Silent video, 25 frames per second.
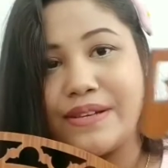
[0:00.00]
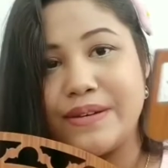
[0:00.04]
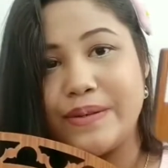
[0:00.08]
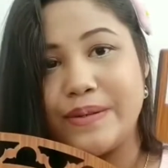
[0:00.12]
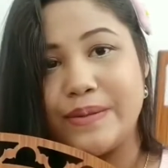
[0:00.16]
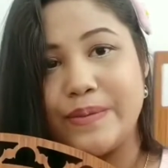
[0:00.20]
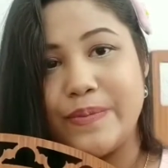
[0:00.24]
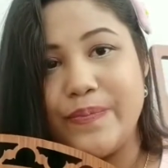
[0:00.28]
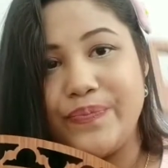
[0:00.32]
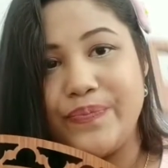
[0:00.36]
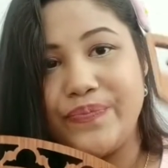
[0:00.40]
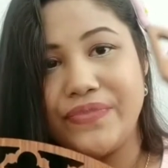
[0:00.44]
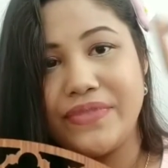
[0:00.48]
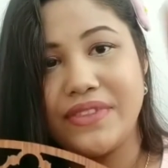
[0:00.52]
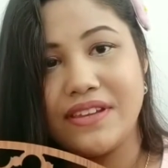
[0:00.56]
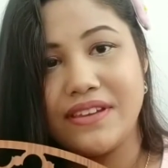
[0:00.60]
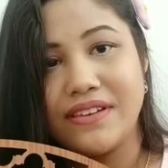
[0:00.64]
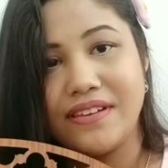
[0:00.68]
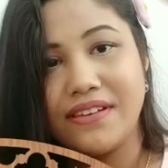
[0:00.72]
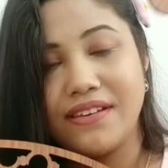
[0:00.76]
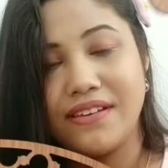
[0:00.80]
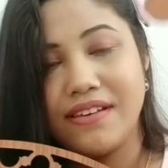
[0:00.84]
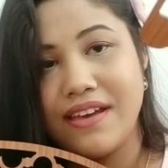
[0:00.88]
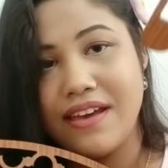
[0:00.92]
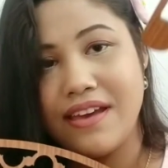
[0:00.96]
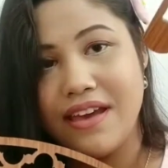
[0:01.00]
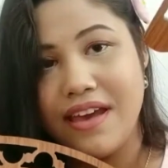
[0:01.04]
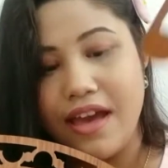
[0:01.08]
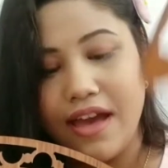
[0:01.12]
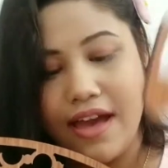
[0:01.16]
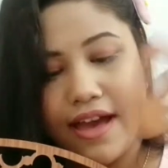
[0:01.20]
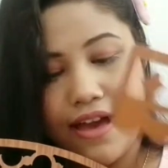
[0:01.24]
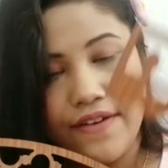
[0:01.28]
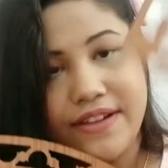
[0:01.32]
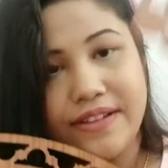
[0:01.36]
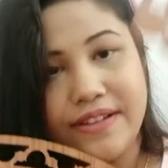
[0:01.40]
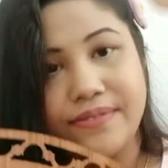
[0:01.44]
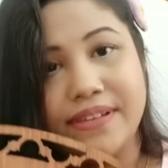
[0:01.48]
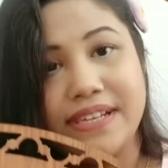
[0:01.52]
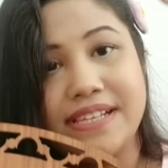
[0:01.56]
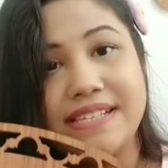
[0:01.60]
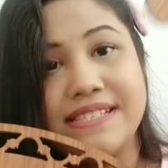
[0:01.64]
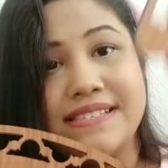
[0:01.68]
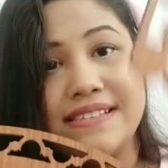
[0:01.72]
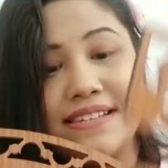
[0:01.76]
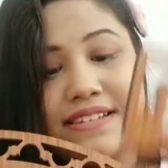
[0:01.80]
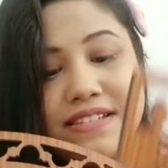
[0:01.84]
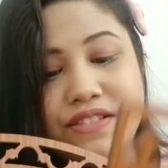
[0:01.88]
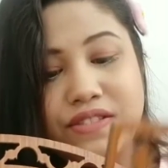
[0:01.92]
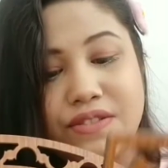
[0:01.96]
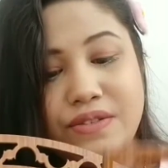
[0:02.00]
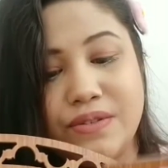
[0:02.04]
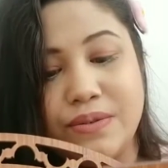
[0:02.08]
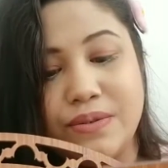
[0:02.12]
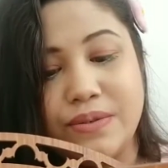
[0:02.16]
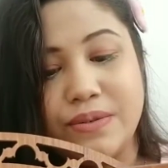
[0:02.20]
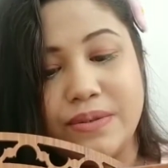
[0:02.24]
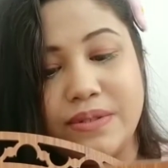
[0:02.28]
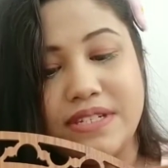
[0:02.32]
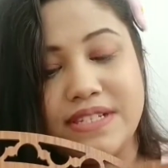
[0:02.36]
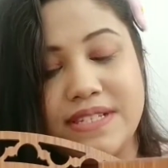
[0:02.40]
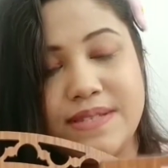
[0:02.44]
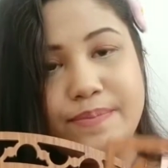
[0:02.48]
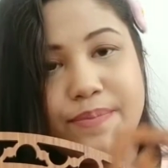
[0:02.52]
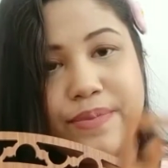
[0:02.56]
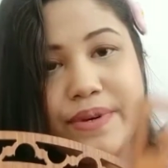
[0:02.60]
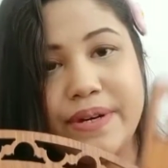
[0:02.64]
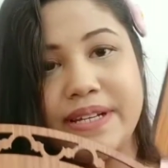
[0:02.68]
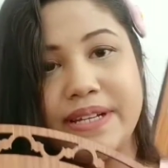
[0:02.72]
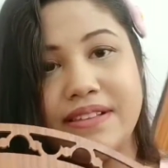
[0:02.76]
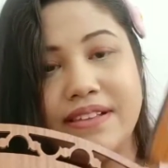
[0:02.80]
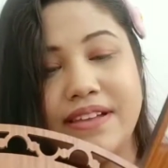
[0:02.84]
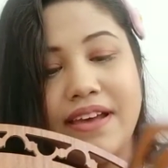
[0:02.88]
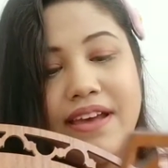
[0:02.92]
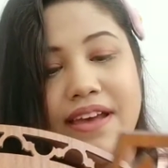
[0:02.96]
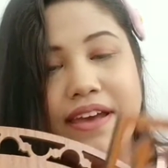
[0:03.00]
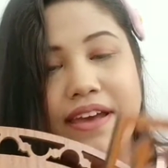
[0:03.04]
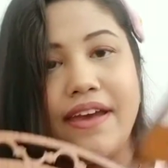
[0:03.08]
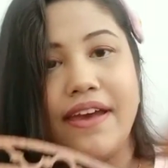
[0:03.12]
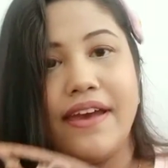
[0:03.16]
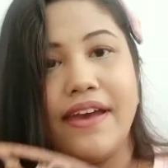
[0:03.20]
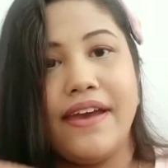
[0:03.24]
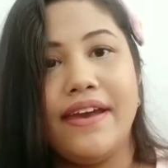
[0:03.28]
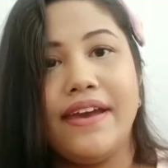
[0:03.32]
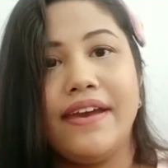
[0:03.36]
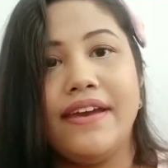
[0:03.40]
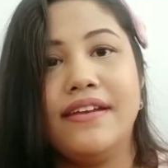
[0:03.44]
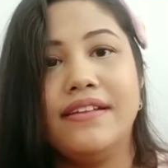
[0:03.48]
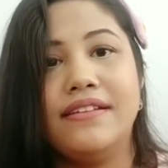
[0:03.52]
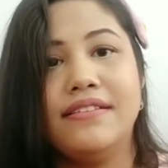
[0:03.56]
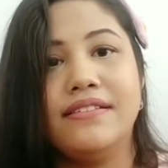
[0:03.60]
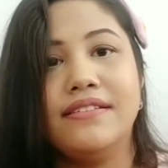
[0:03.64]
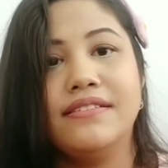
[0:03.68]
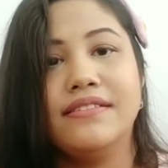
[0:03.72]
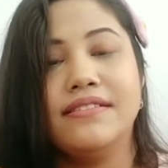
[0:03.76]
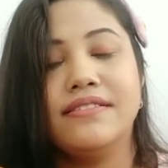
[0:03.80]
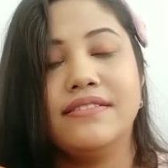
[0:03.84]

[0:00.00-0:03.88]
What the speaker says: so I'll fix it to this part, and